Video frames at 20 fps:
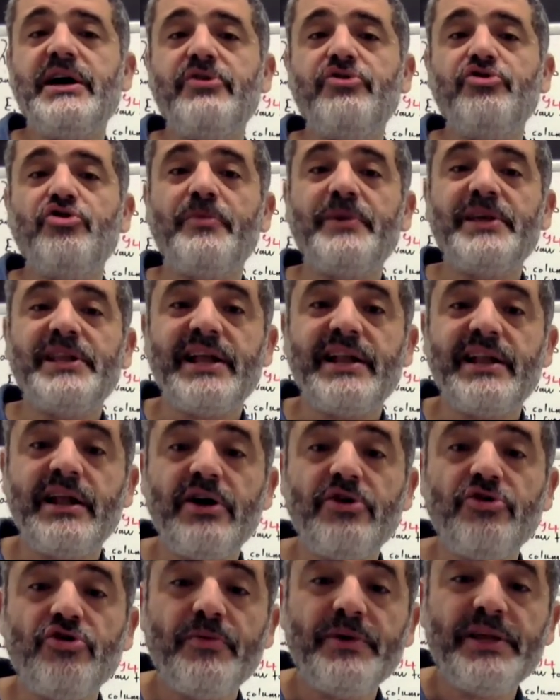
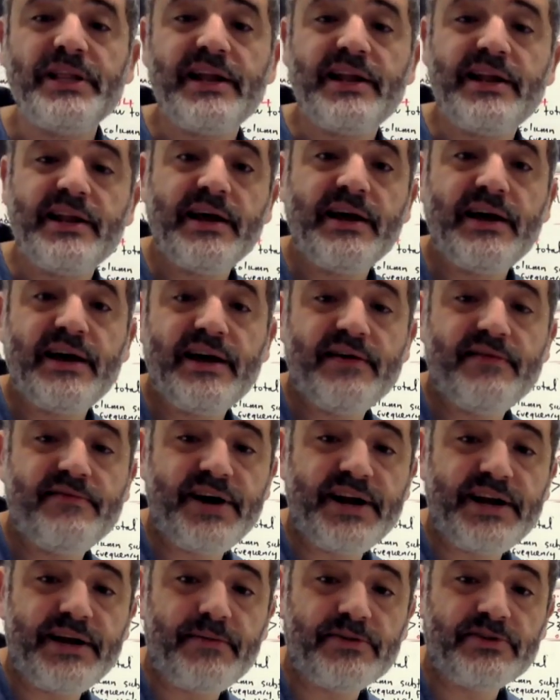nominal
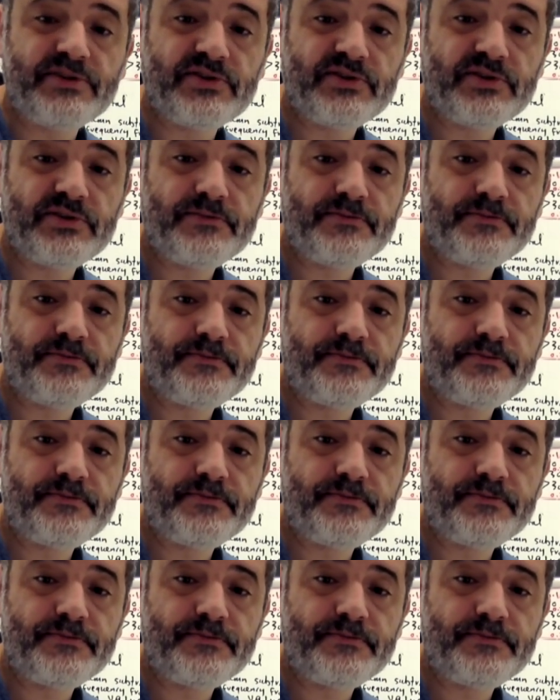variables.